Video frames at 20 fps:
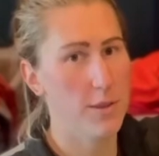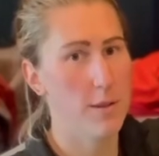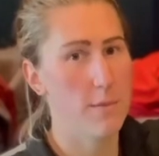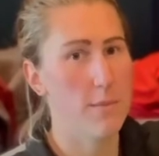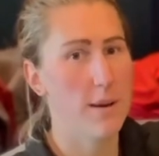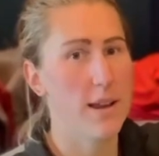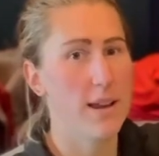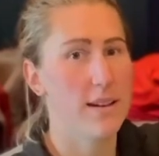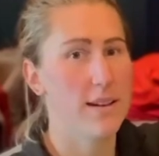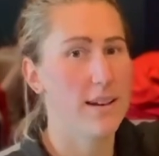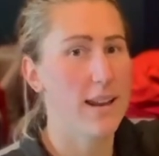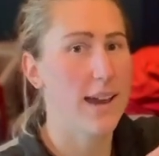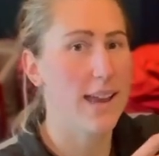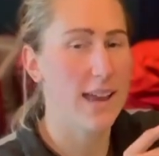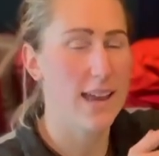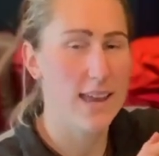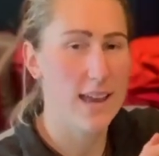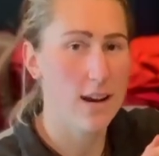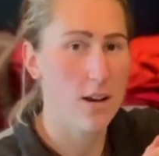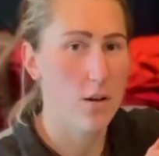them in like
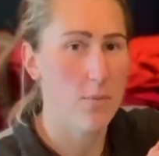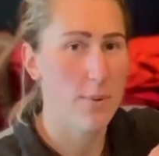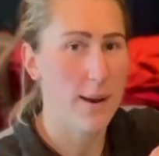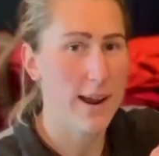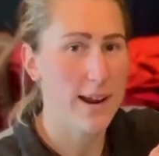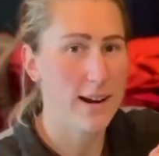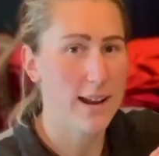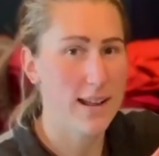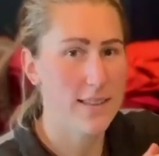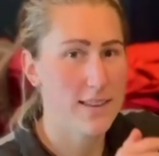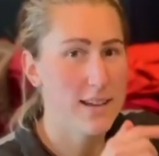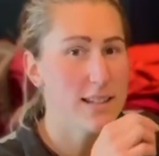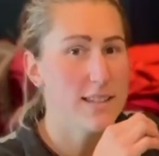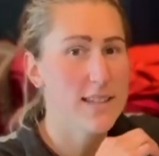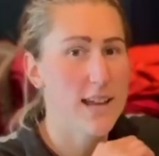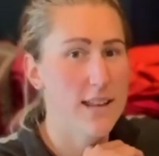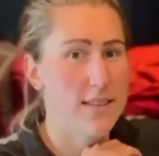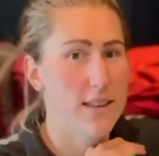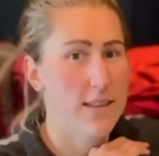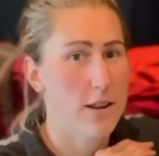a yellow bag like this,
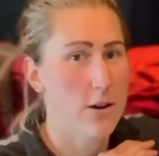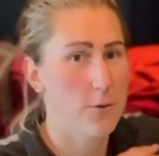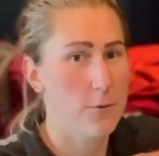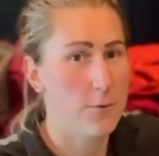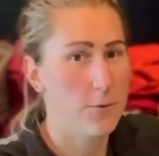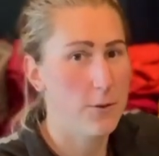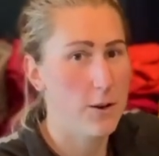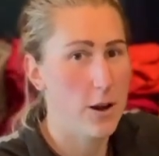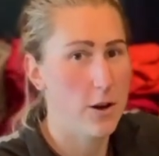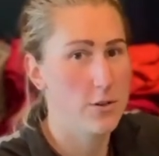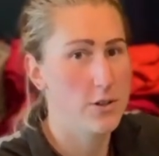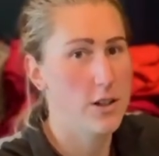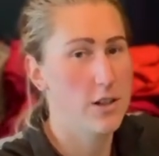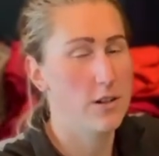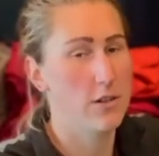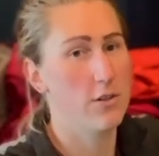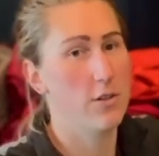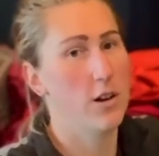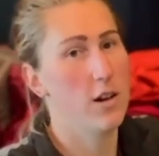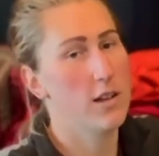and then they'll float it
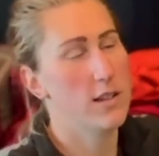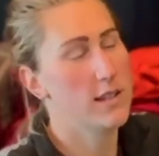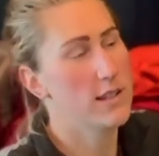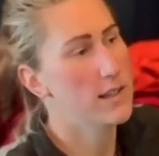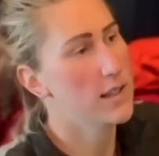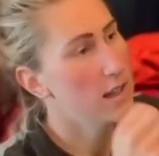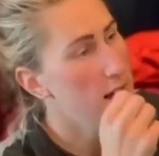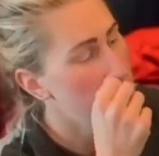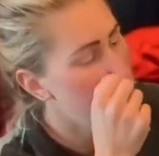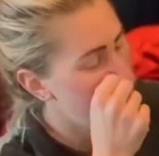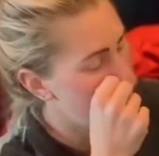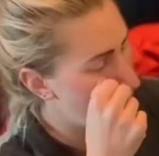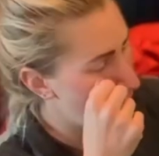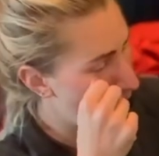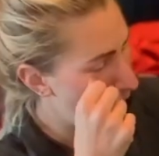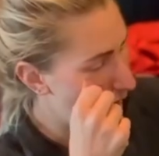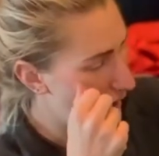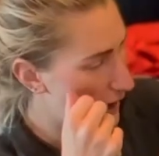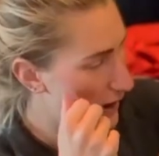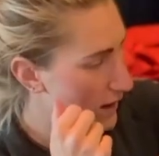across
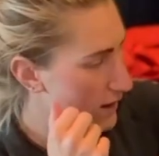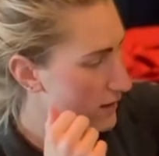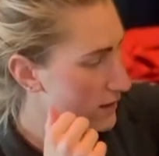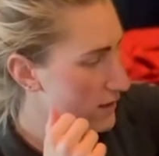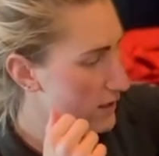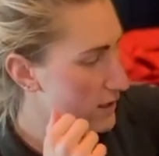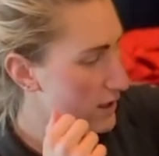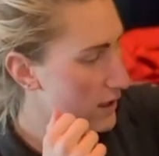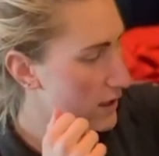and